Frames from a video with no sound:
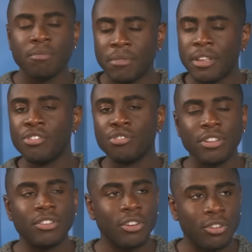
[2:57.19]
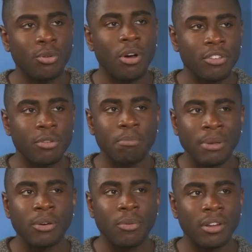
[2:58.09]
The injury to Courtois is a
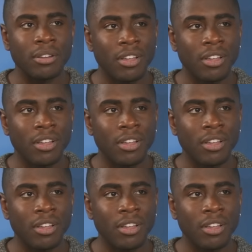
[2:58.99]
big one.